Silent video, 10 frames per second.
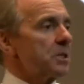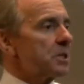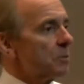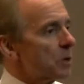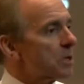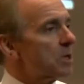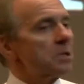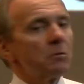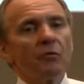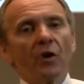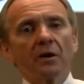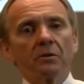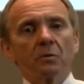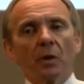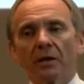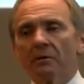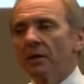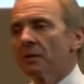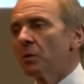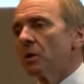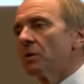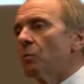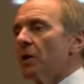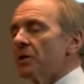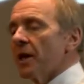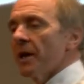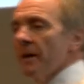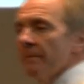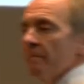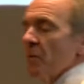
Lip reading: business. There were 30 refineries we had around the world. And one day,